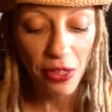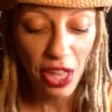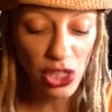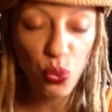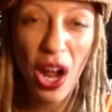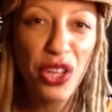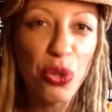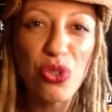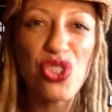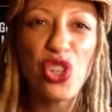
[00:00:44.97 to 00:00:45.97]
That's why
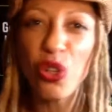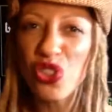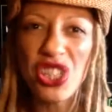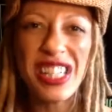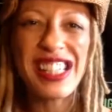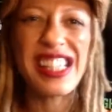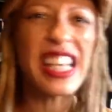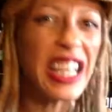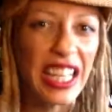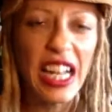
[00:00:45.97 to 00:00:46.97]
you're searching and
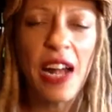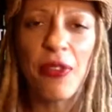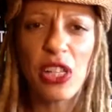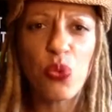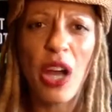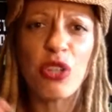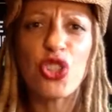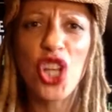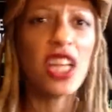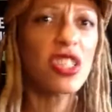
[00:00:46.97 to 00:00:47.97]
seeking. That's why you're
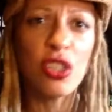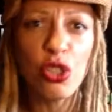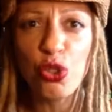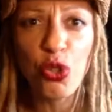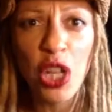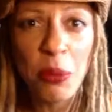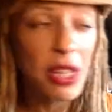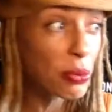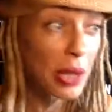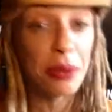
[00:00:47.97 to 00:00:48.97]
chasing the dream.
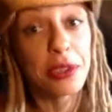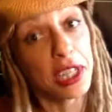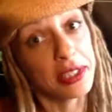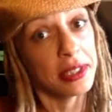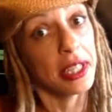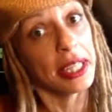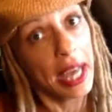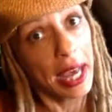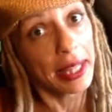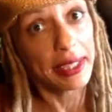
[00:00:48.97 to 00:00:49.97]
That's why you're chasing the
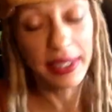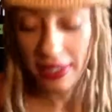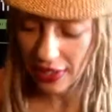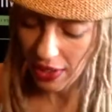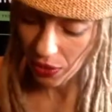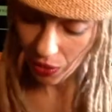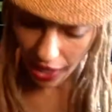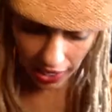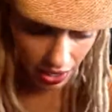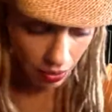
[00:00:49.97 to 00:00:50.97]
dollar,
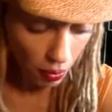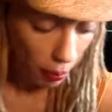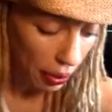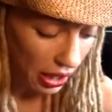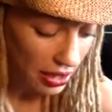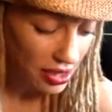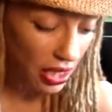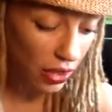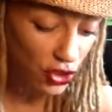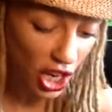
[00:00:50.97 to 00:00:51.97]
right? But
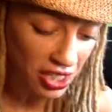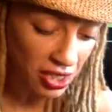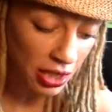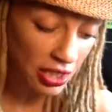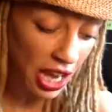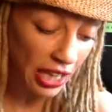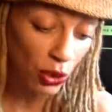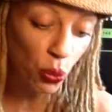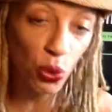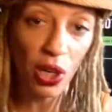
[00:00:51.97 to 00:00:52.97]
instead of chasing the dollar,
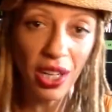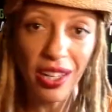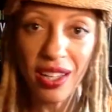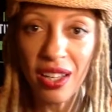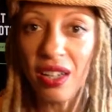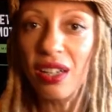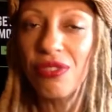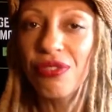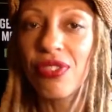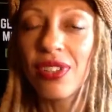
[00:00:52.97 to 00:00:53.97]
what
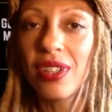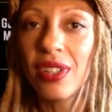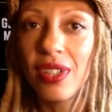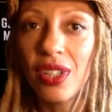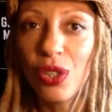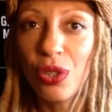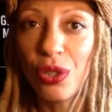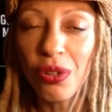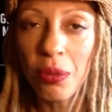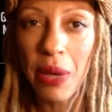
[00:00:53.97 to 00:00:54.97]
if
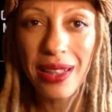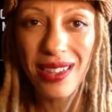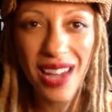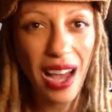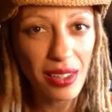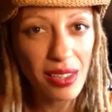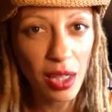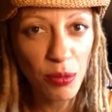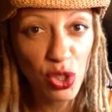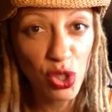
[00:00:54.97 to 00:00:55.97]
you could make the dollars
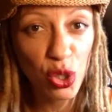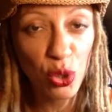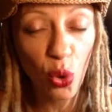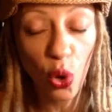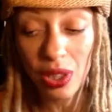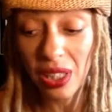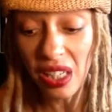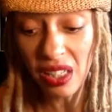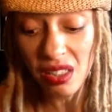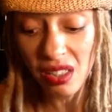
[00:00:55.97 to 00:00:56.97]
come to you? Or at
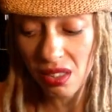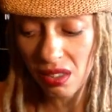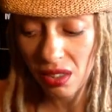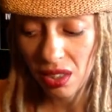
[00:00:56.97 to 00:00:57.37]
least